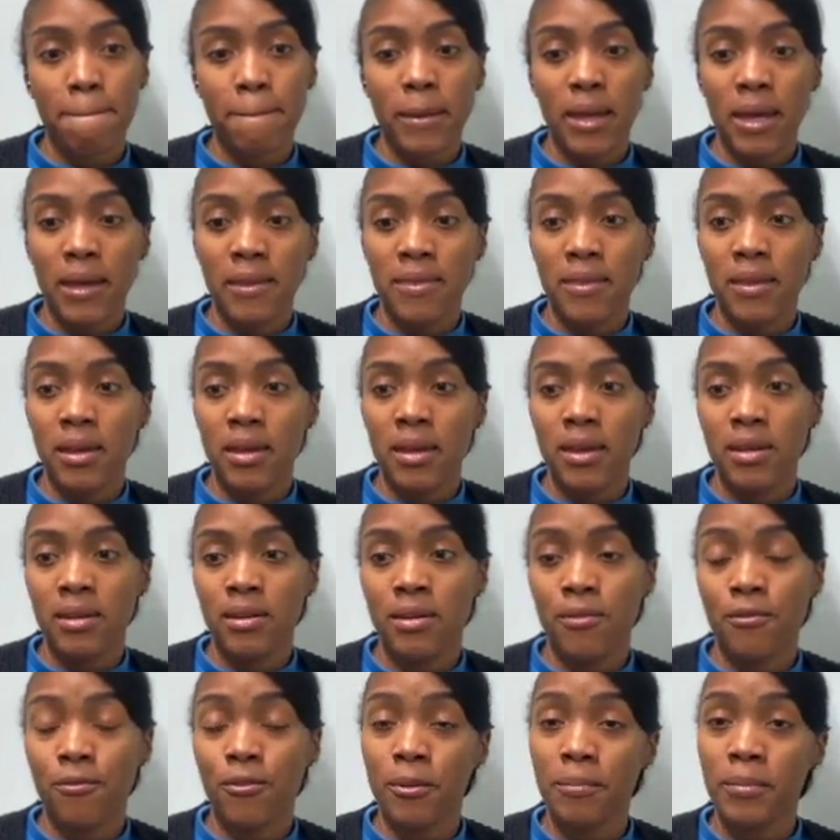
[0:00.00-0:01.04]
And
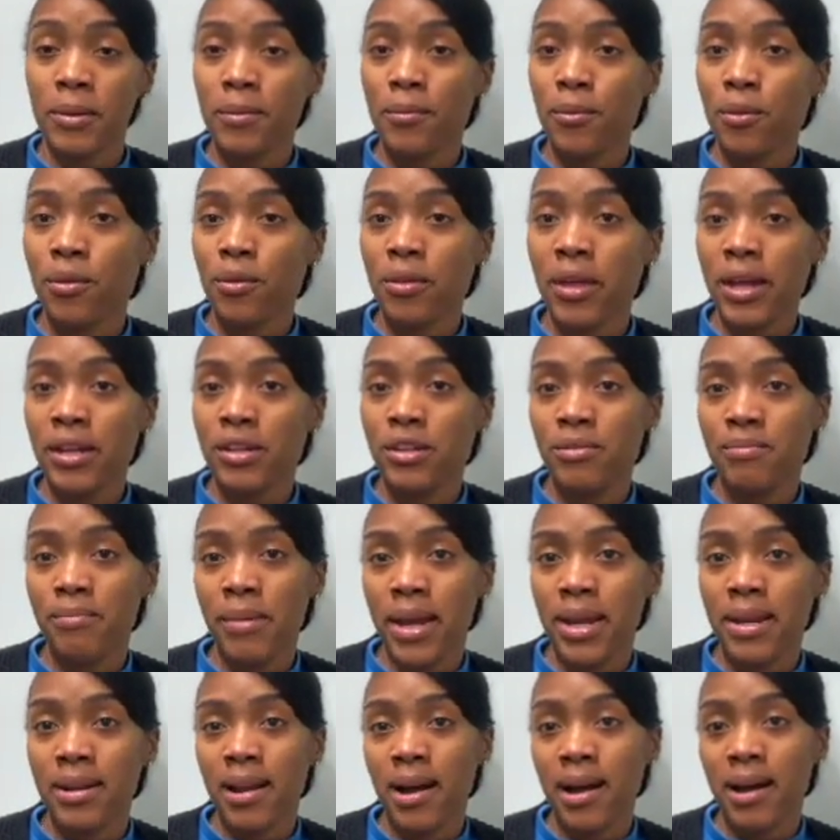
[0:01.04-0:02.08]
then for people that
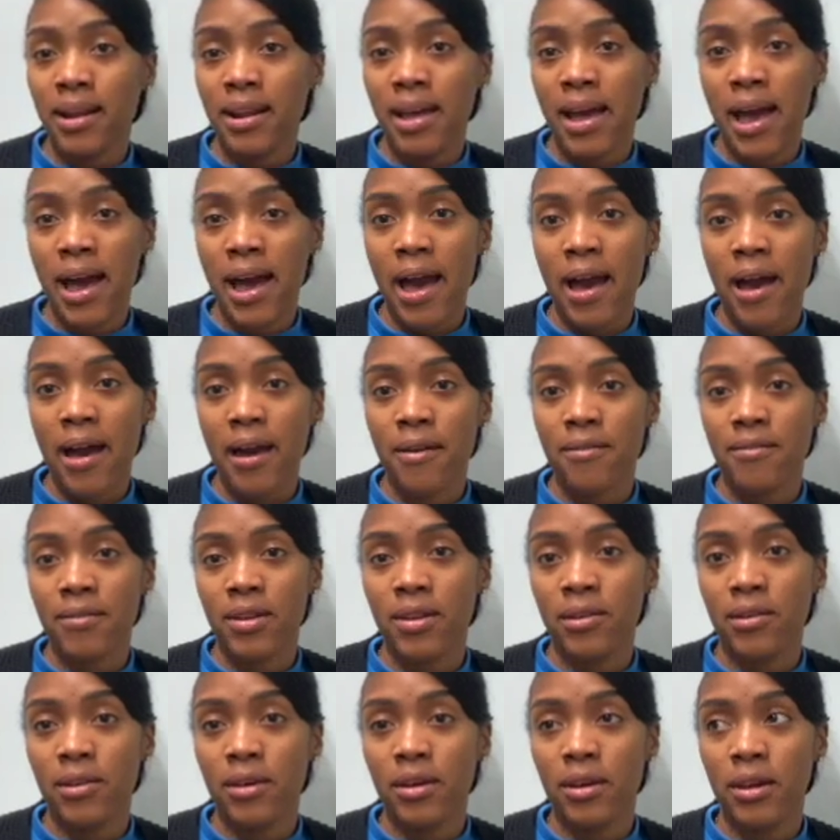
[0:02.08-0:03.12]
may not have
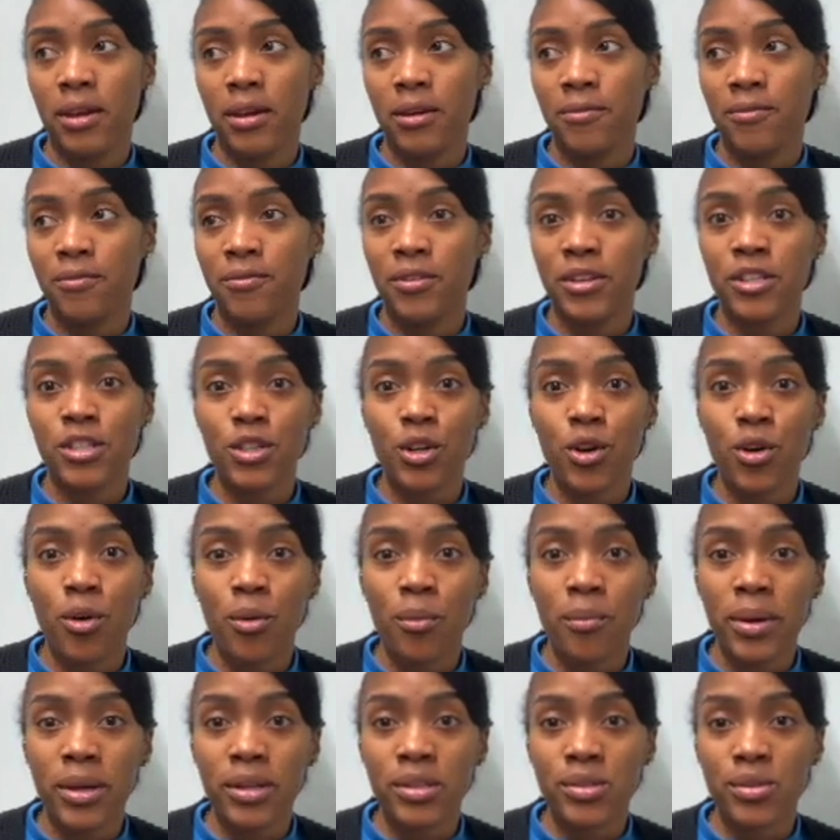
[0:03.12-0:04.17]
a physical
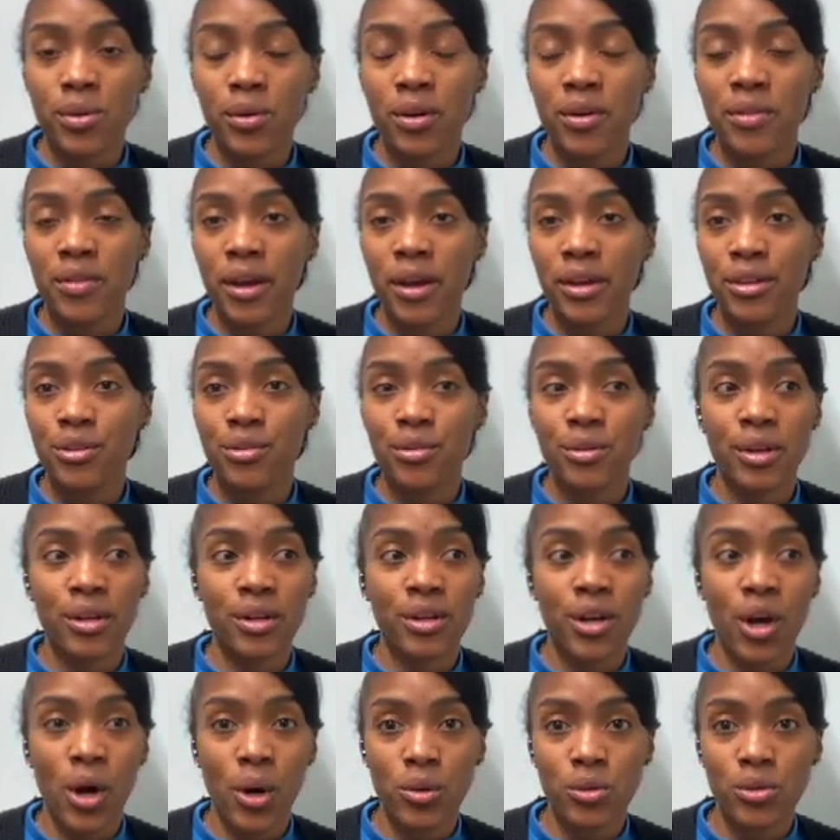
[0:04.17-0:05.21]
mentor that you can
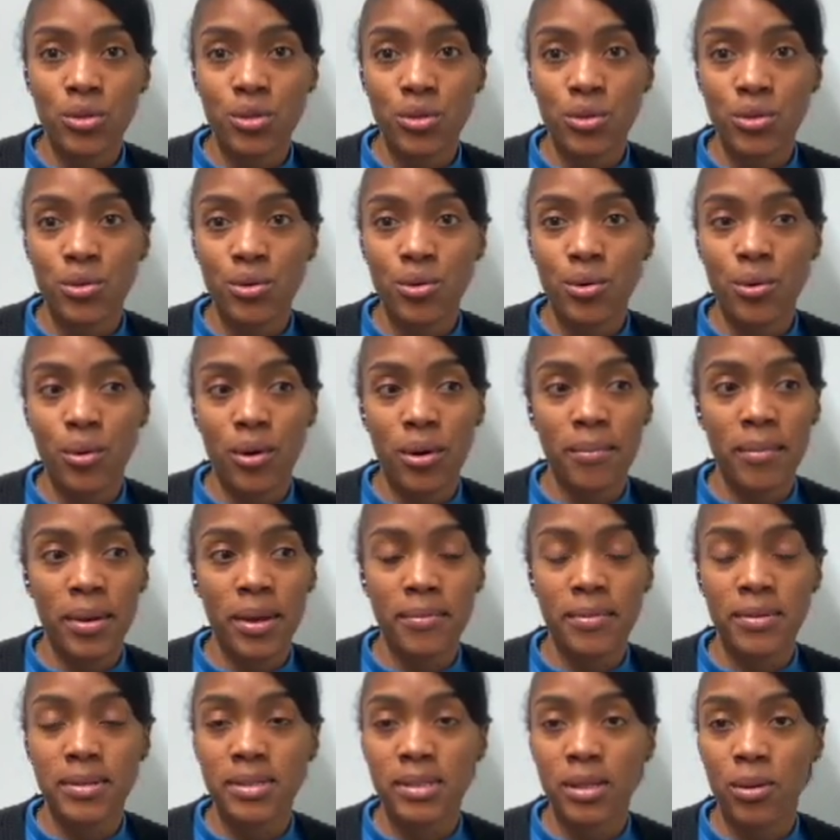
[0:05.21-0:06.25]
go to, or
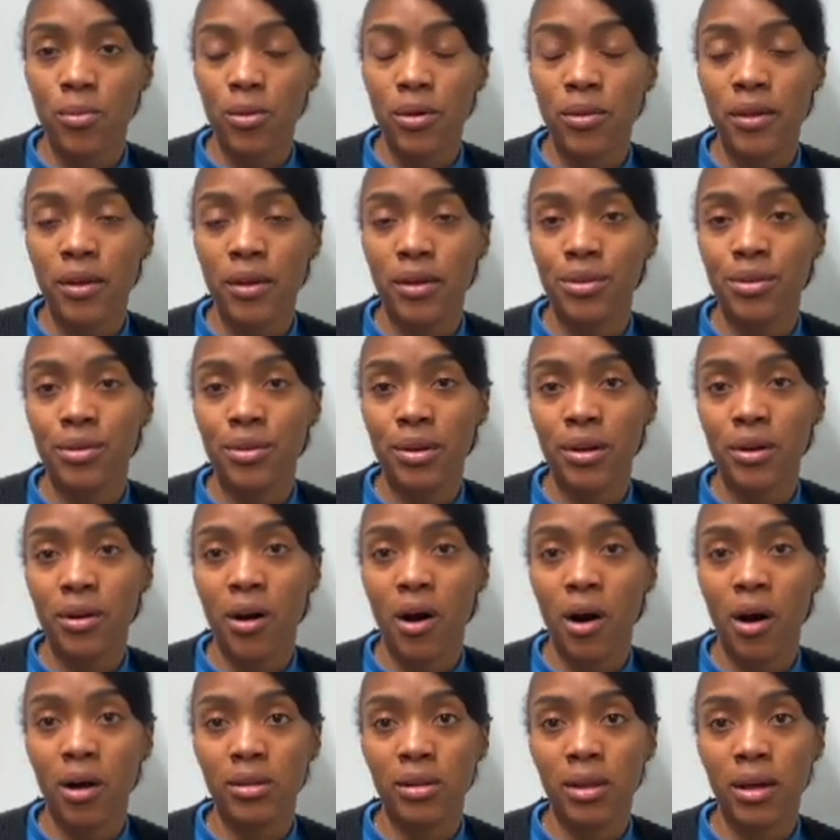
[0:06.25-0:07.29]
maybe someone that you can
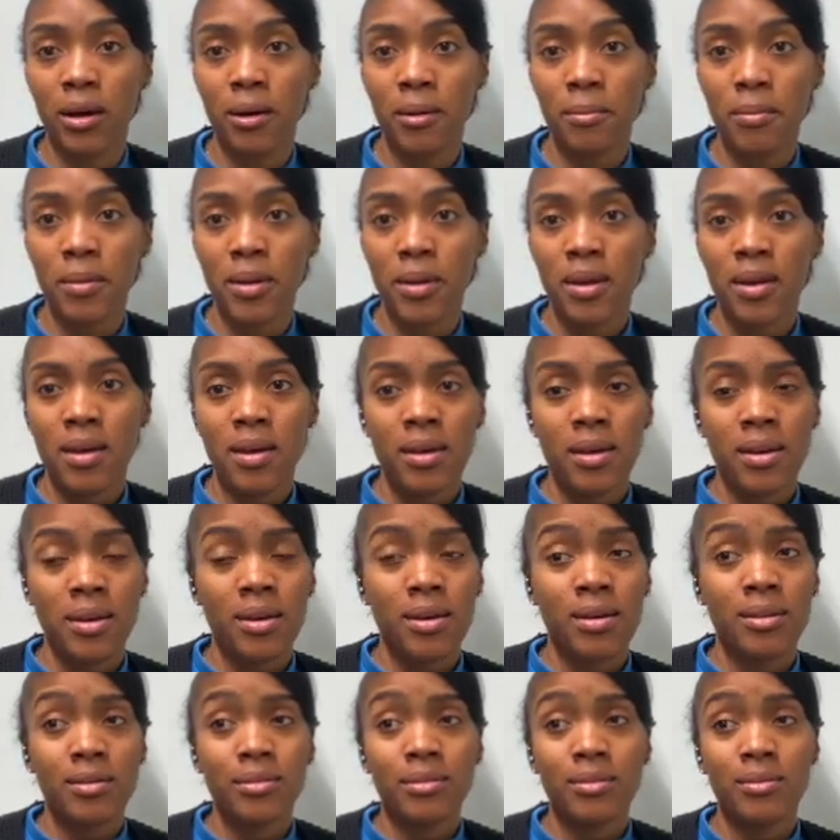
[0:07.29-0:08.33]
call up,
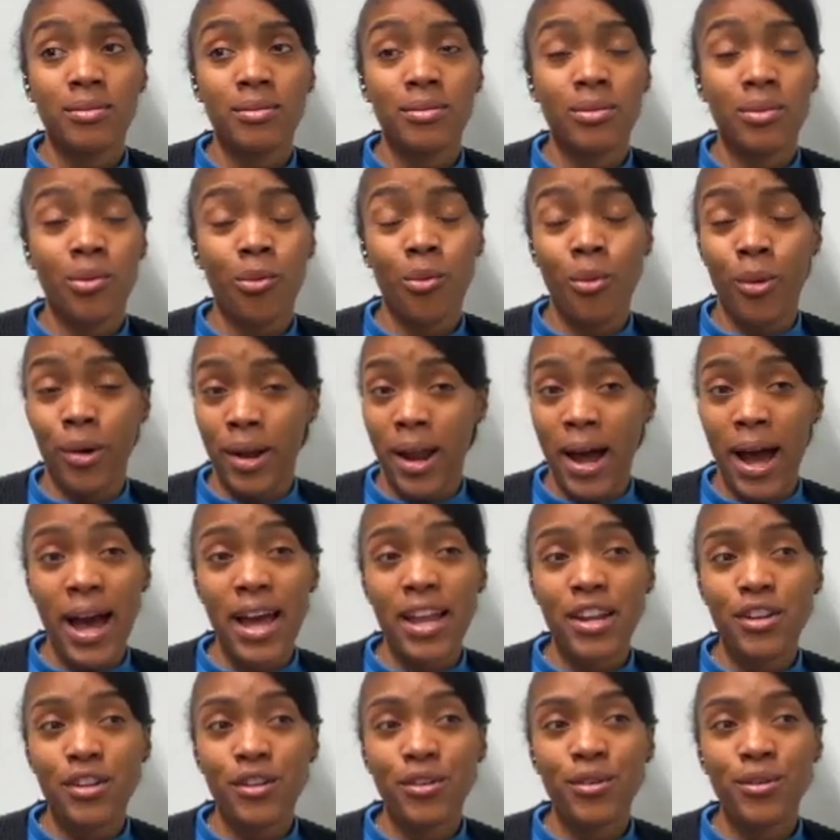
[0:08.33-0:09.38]
what I
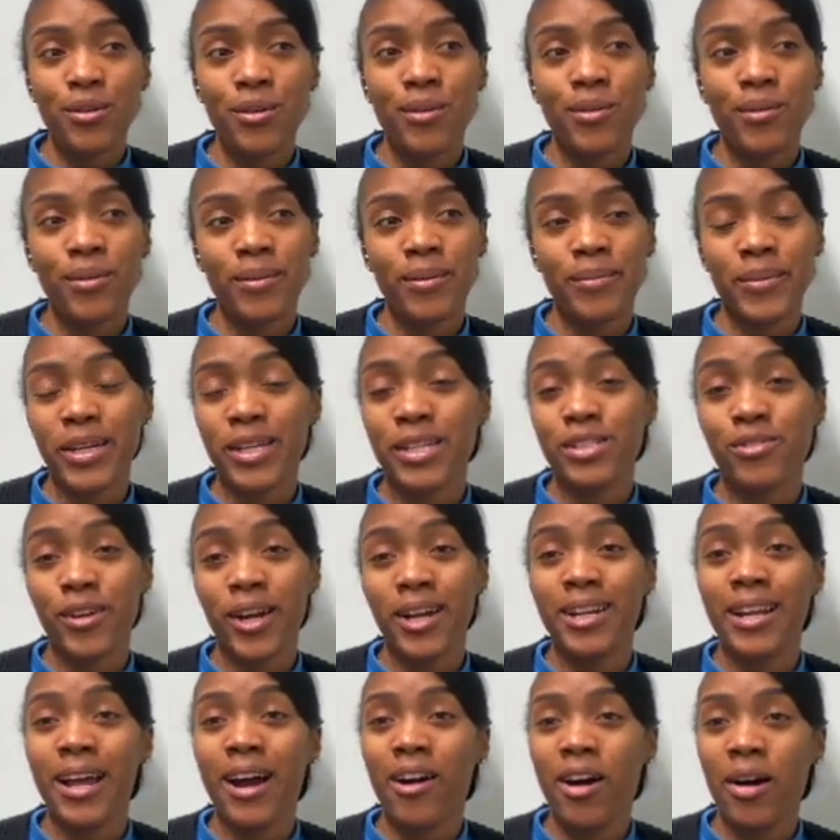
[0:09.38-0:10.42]
do, because right
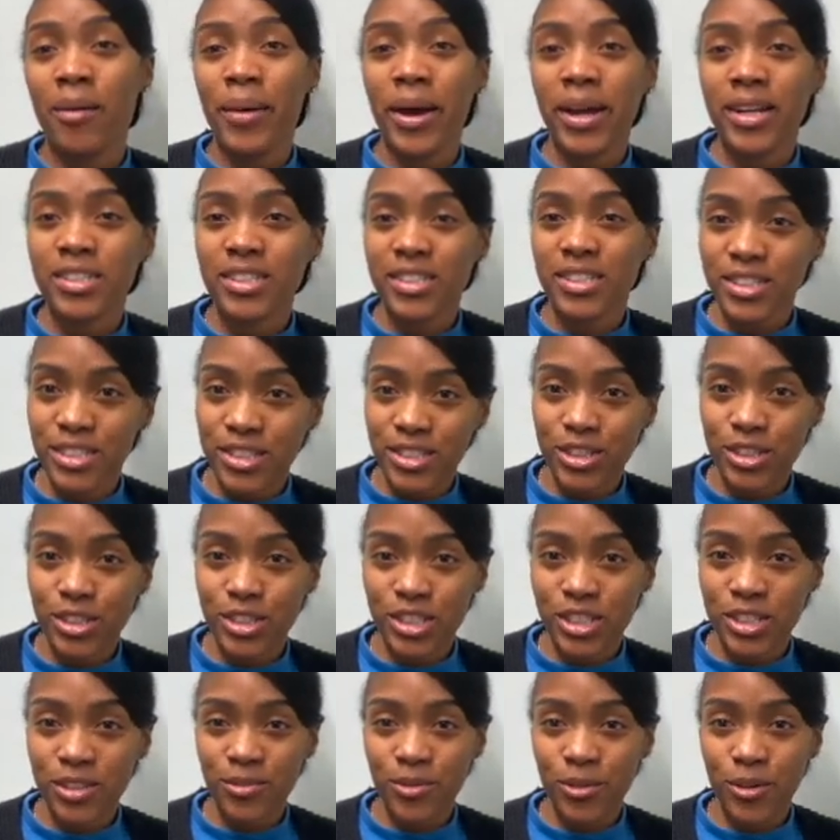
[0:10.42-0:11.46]
now I'm actually
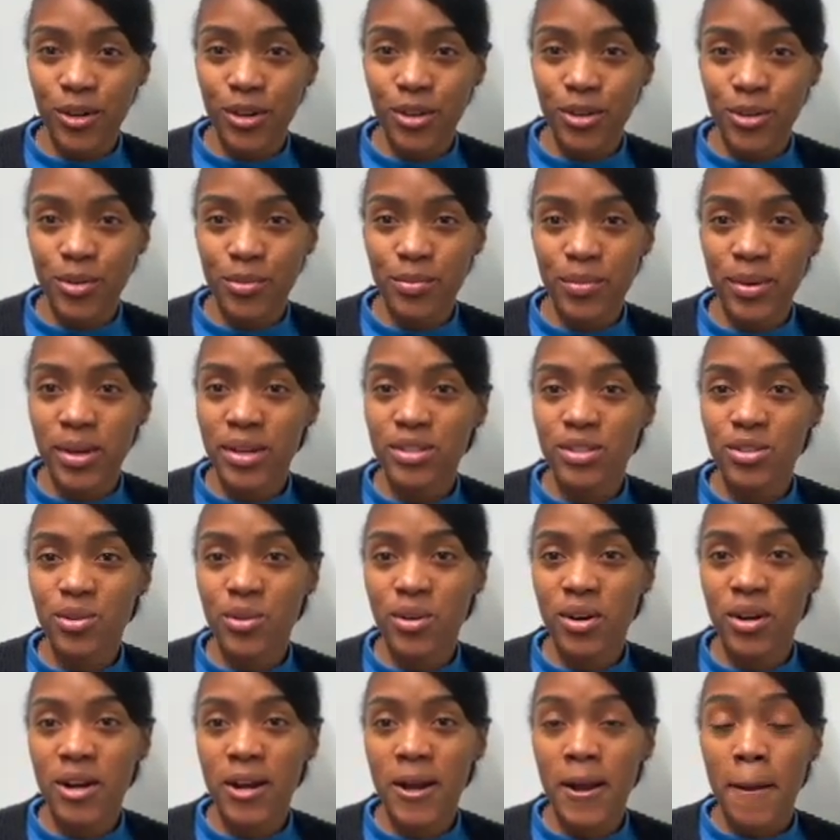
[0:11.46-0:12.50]
searching for a new
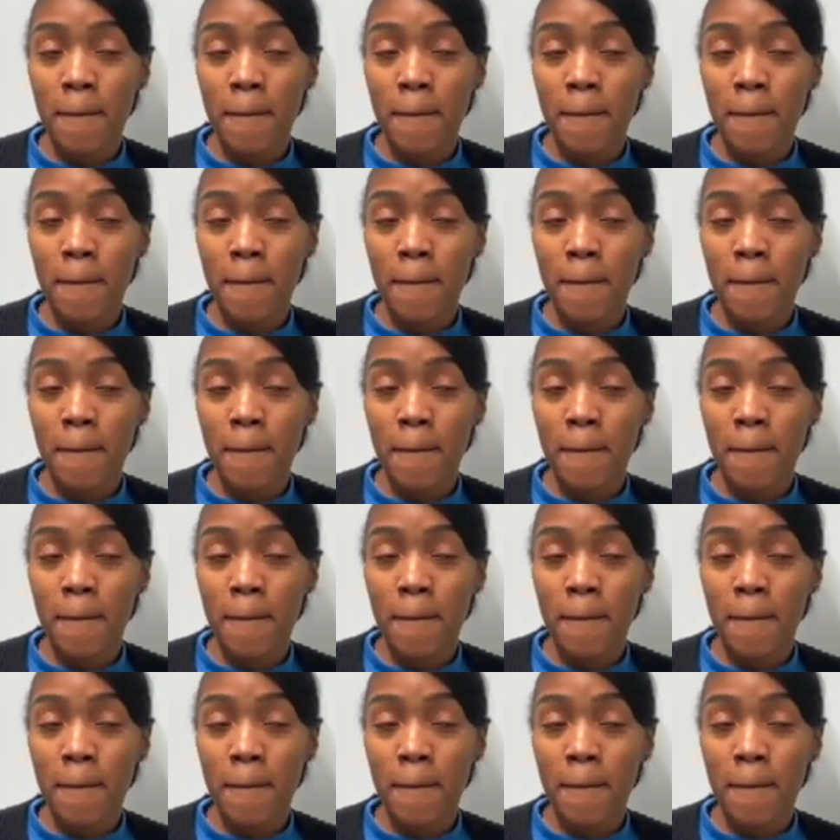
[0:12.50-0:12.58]
mentor,